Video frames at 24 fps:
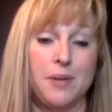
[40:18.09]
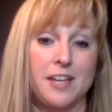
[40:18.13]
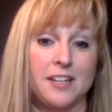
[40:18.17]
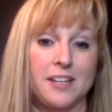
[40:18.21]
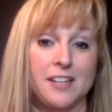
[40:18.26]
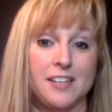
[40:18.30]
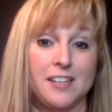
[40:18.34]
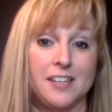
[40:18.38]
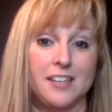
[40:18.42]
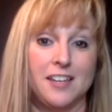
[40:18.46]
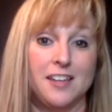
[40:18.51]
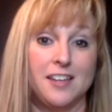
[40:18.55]

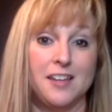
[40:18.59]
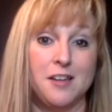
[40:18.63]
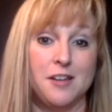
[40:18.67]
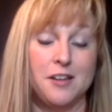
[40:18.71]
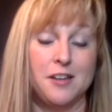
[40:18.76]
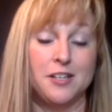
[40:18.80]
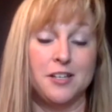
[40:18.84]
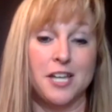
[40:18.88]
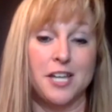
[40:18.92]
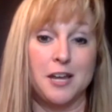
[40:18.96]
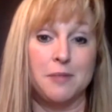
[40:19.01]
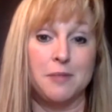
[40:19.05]
and
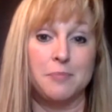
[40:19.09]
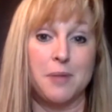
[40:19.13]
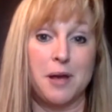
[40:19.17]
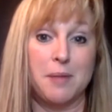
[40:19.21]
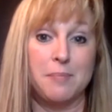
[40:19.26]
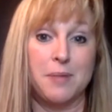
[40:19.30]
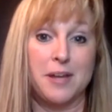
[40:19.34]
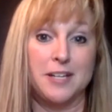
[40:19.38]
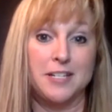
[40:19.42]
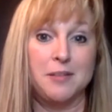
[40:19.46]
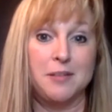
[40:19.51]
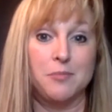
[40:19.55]
done by
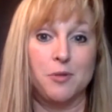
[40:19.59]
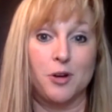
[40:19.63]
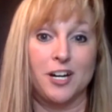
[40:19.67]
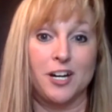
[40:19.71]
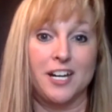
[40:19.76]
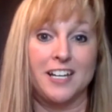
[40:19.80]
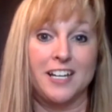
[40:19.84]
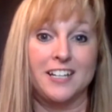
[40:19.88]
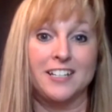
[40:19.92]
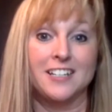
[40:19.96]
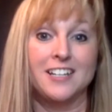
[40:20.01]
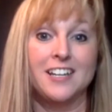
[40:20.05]
Monday
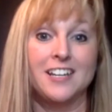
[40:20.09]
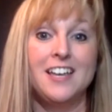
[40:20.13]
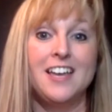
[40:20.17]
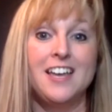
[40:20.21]
morning.